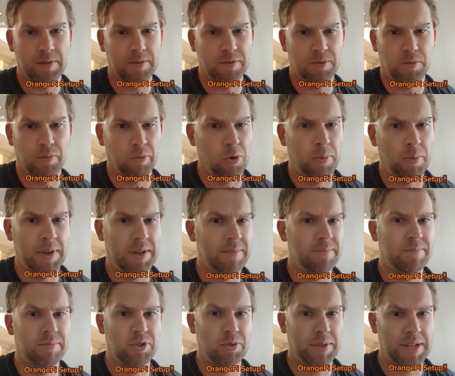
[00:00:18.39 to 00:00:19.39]
root one
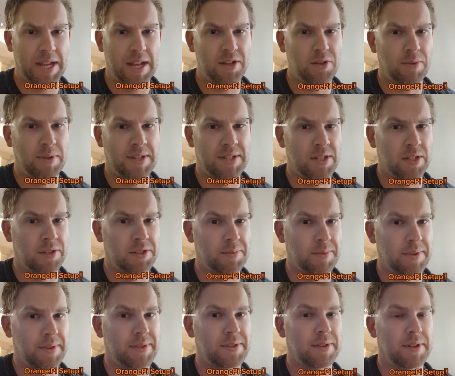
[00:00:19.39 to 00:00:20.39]
you can't do installs
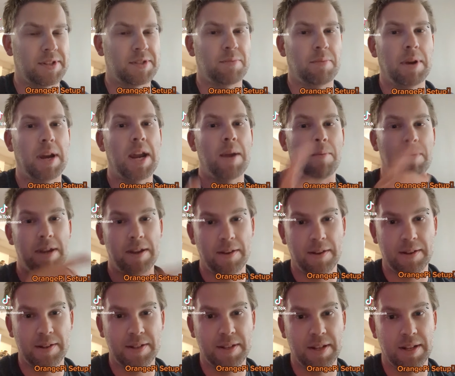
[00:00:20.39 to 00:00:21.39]
with, so that's why we
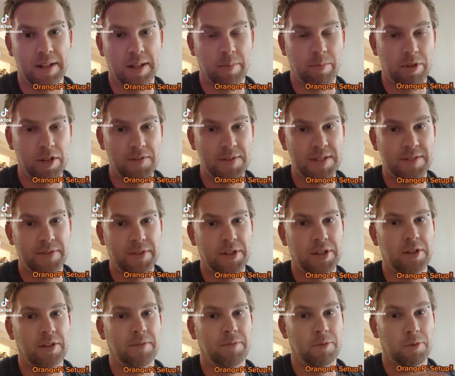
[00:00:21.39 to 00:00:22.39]
did in the previous
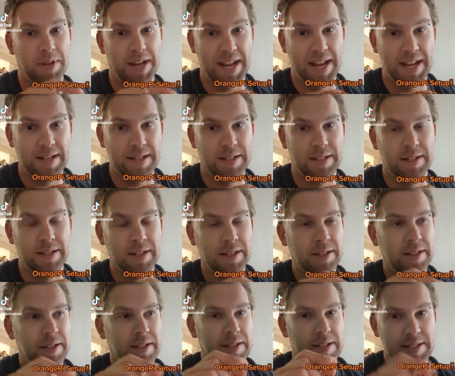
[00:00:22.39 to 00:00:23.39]
video where it ended,
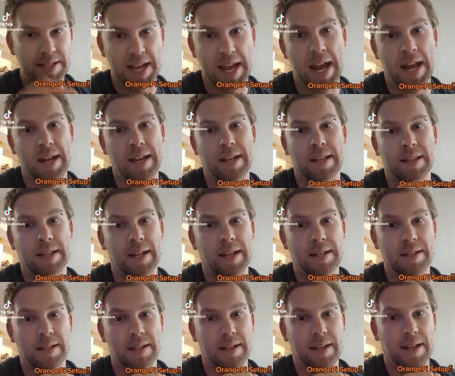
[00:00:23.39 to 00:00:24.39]
is adding that
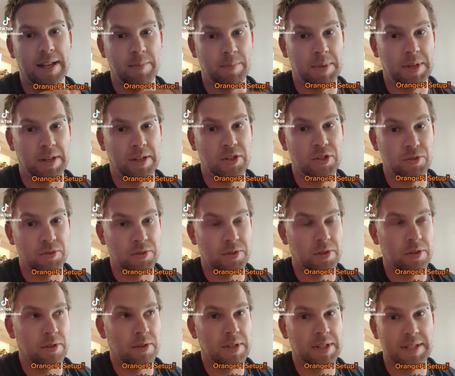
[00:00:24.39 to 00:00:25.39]
admin
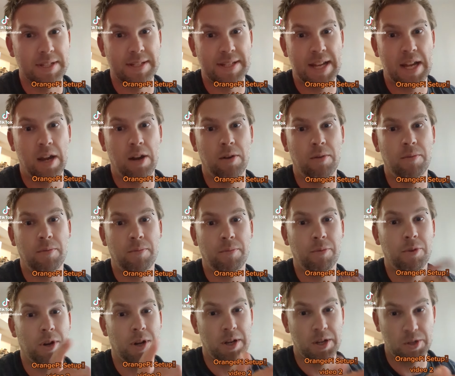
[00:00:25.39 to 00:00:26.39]
user, because now we're
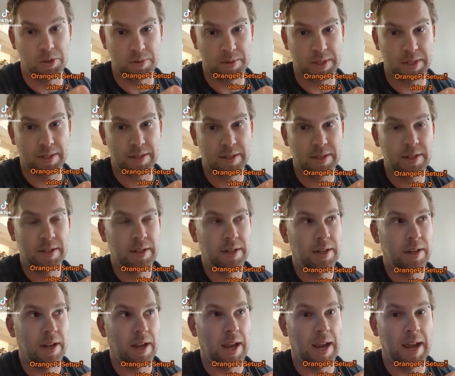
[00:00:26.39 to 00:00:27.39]
going to use it.
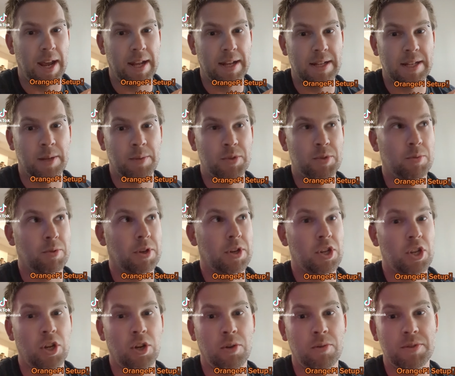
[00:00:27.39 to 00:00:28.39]
And so we're going to
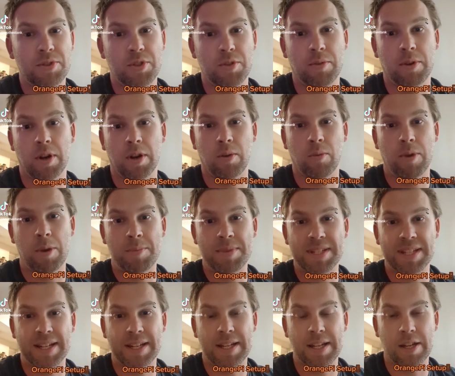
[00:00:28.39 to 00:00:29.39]
go to our
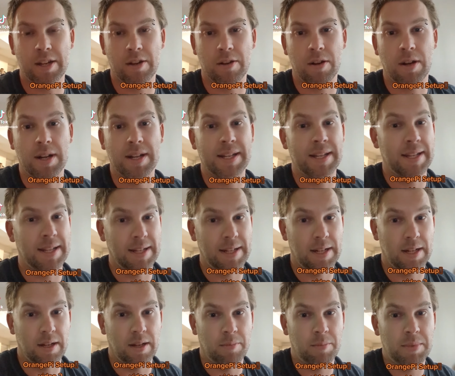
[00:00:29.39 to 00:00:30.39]
website here on
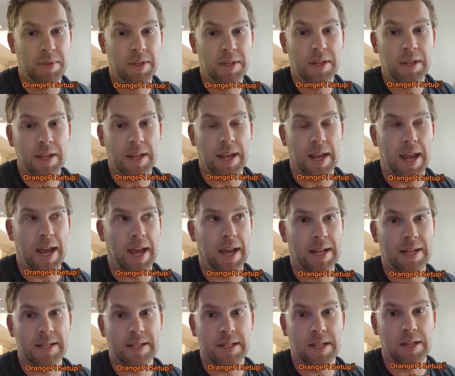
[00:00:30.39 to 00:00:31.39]
GitHub,
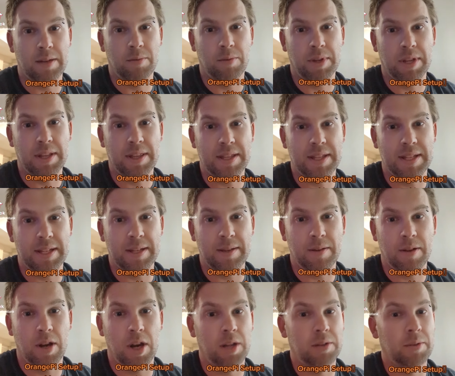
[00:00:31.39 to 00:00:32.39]
and we'll get the
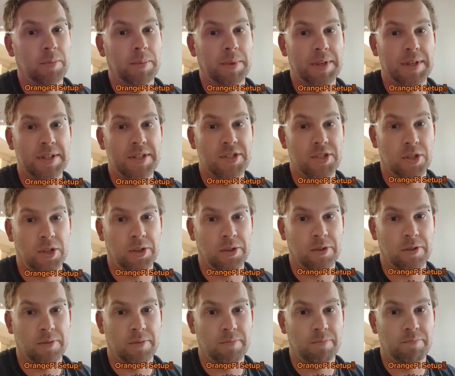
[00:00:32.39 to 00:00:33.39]
all-in-one
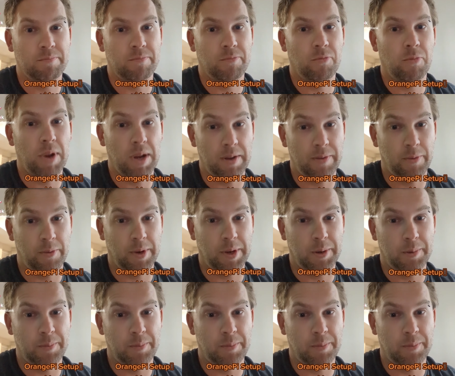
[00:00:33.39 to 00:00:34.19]
installer ready for you.